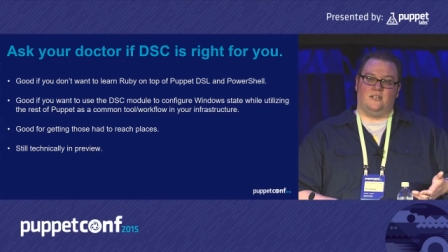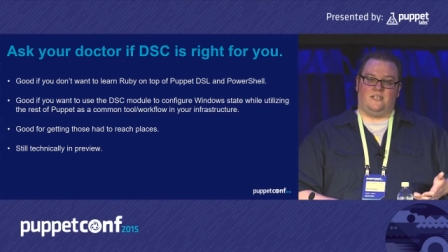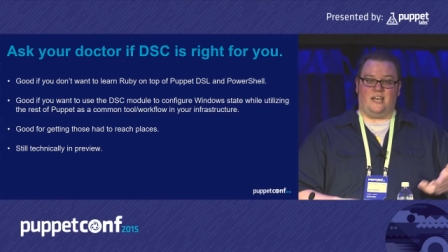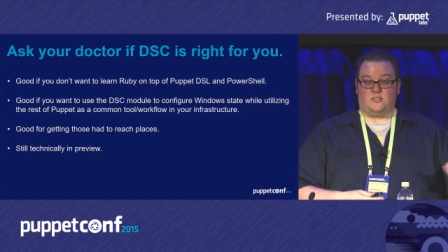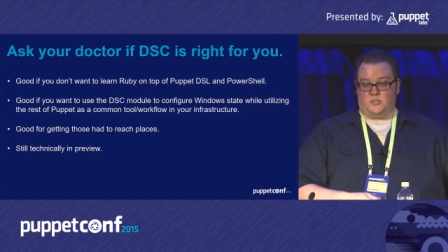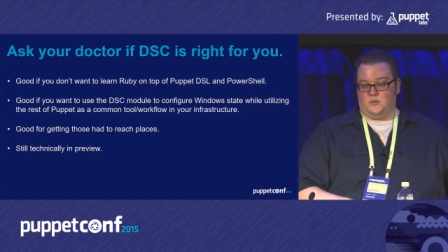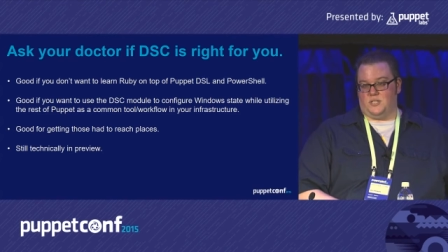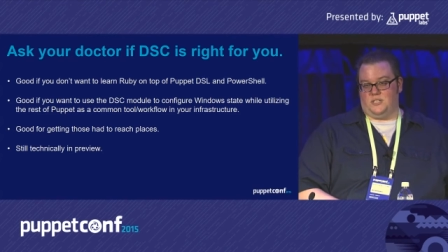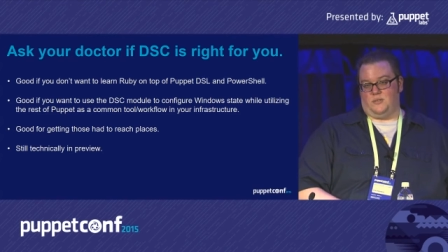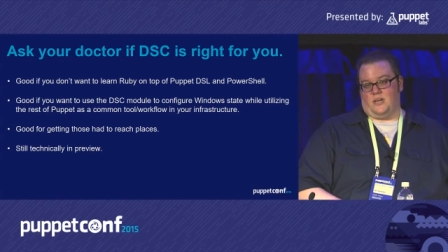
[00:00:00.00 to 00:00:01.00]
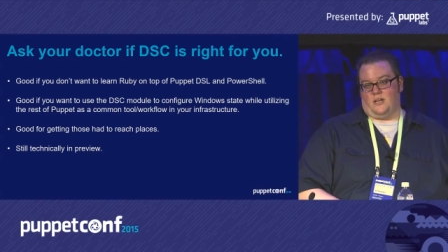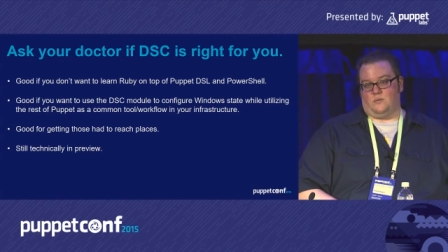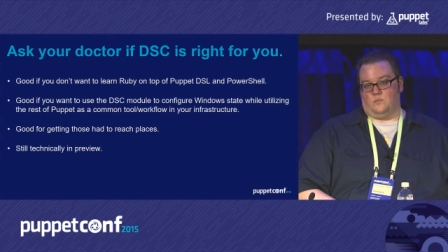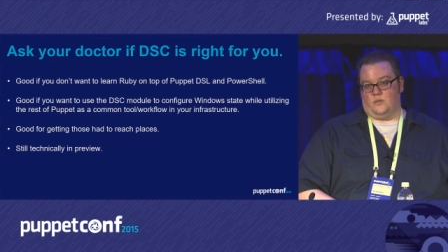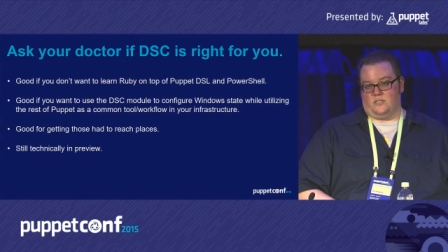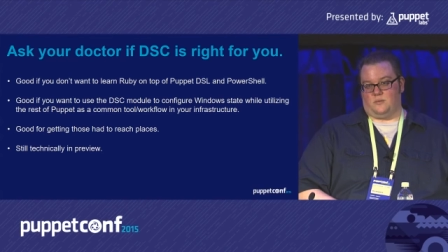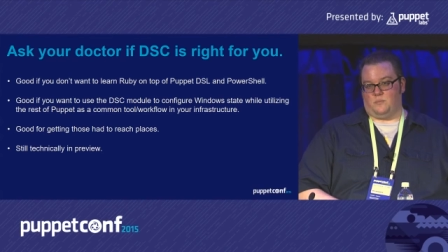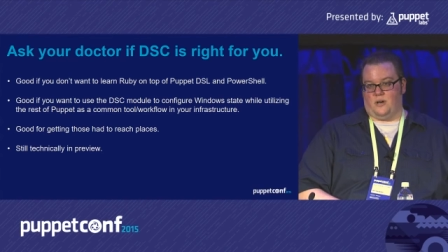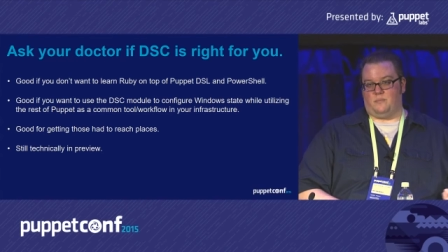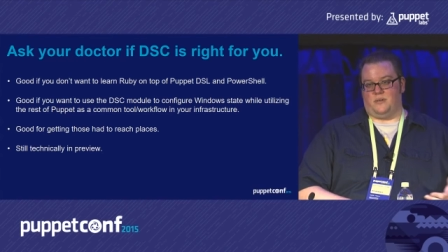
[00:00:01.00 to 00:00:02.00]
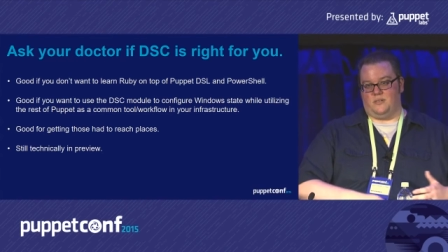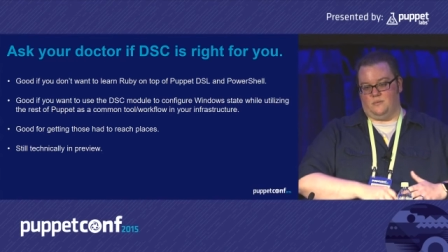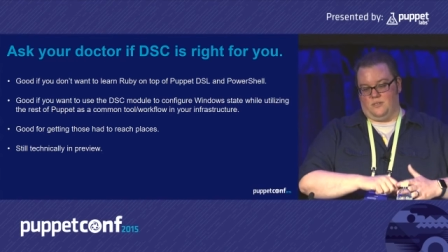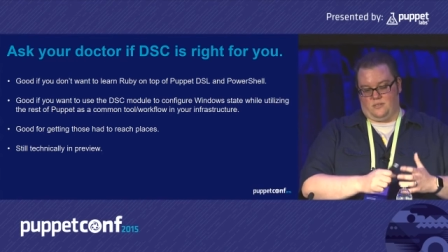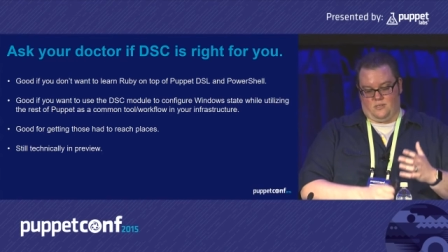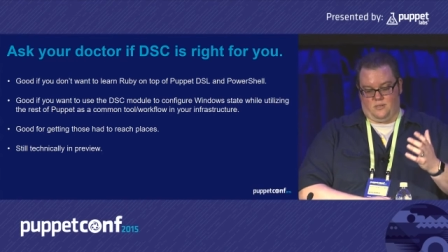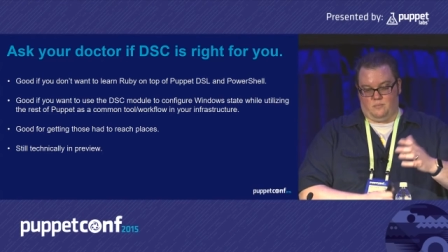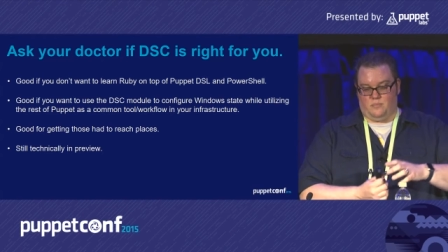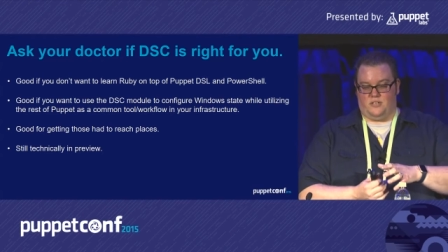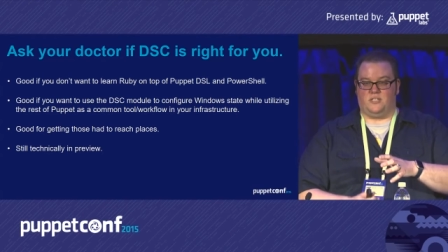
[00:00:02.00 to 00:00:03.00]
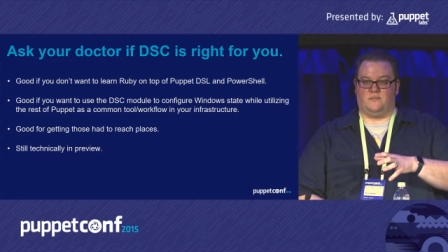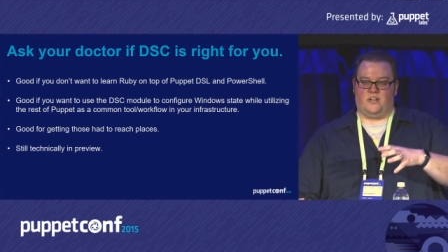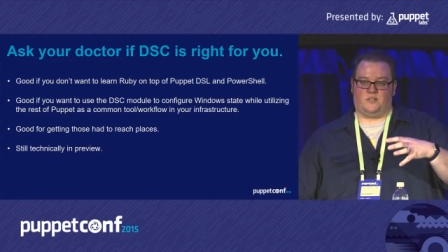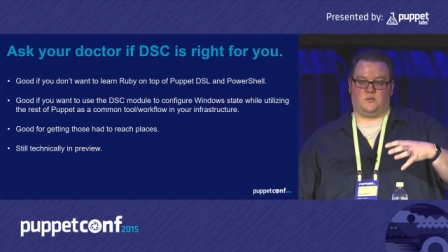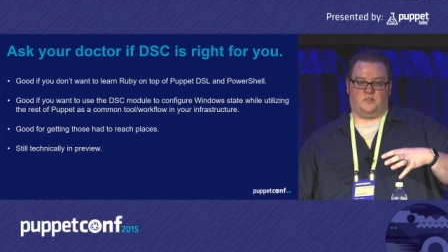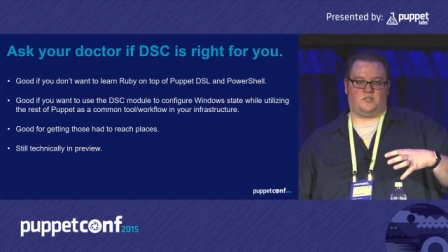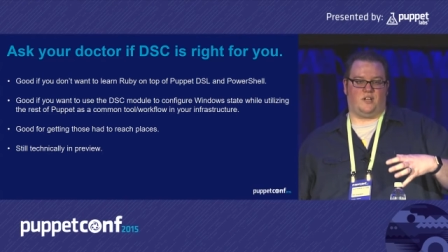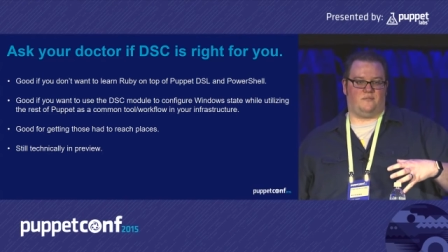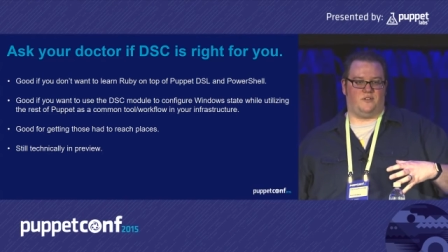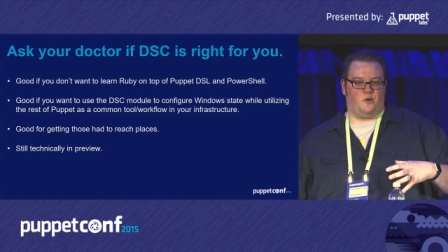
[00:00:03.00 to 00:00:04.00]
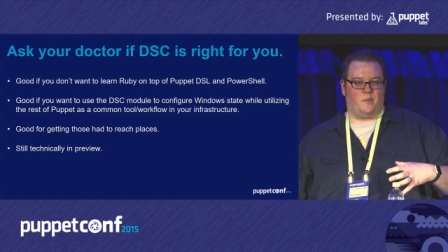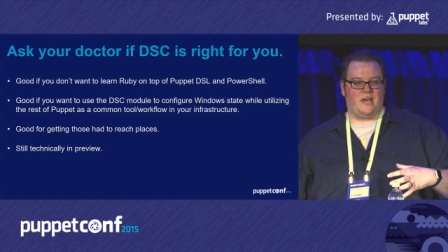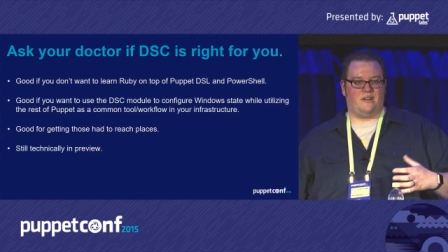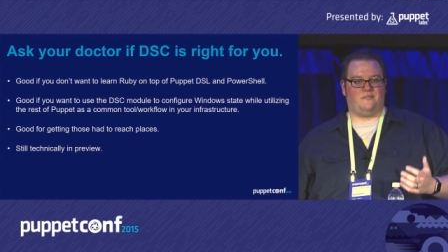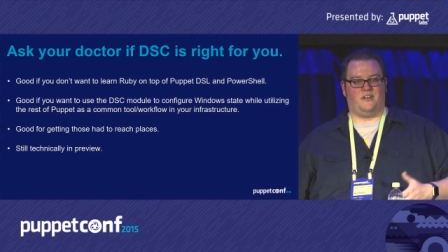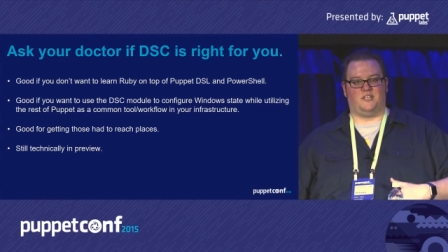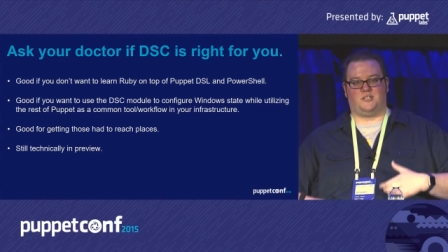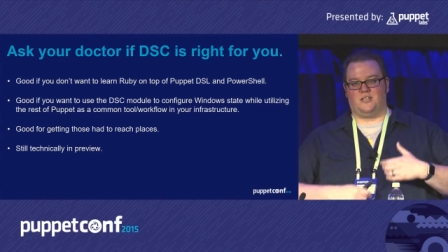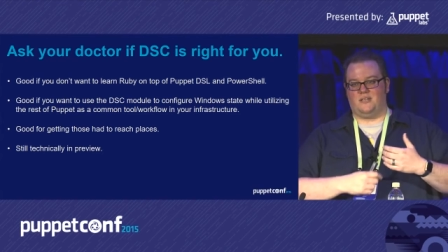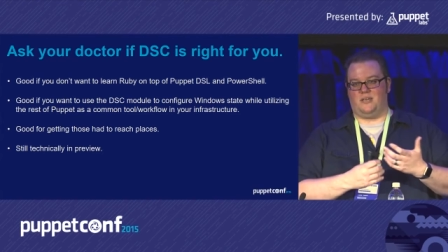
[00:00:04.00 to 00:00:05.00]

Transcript: Yes, you can do that with Puppet with a bunch of extra stuff in your manifest.